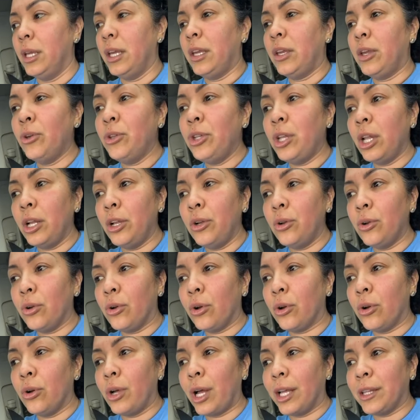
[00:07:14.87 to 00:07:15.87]
He killed a little
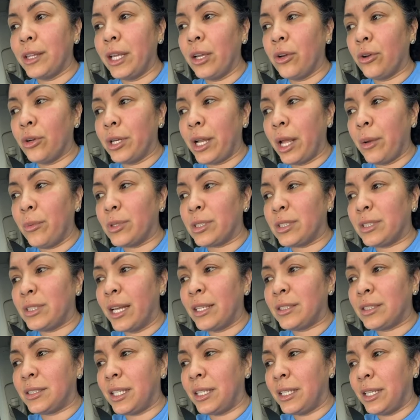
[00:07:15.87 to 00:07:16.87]
girl, I think her name was
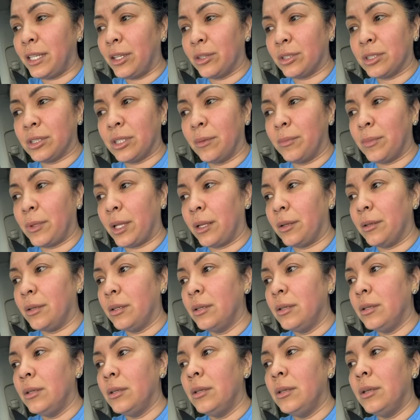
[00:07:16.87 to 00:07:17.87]
Destiny or something.
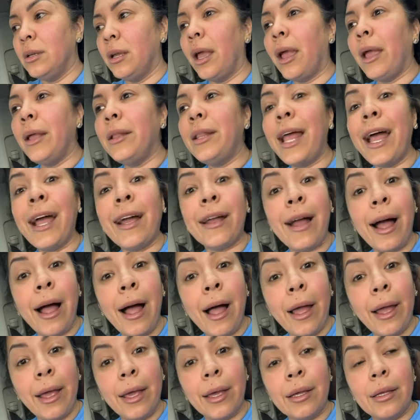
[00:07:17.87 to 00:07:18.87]
And that
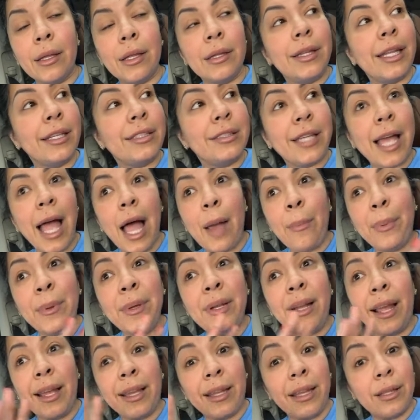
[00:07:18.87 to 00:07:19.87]
guy, this
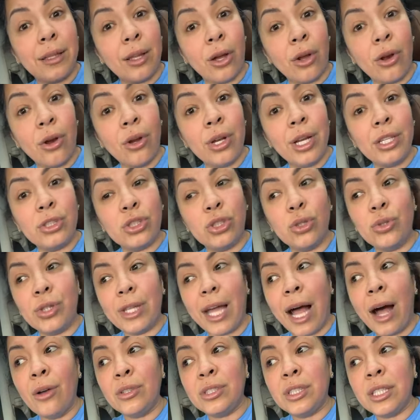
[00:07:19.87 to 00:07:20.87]
happened like in the early
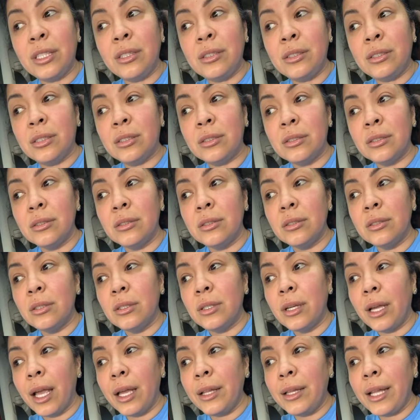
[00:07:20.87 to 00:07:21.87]
2000s,
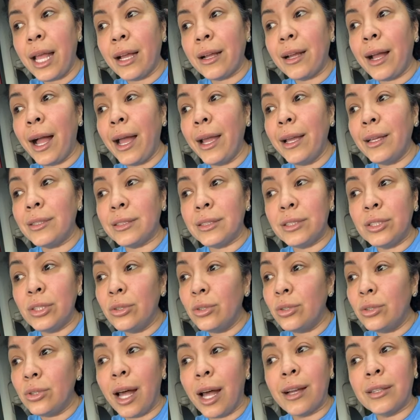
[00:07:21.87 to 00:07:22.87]
and that guy is
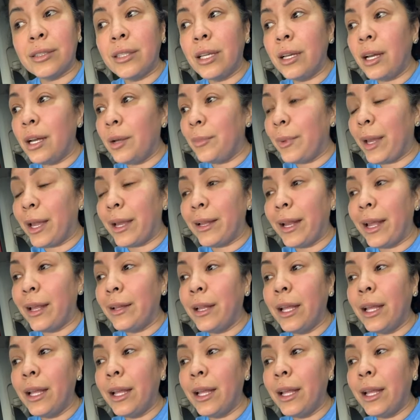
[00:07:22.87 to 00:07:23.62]
still locked up, man.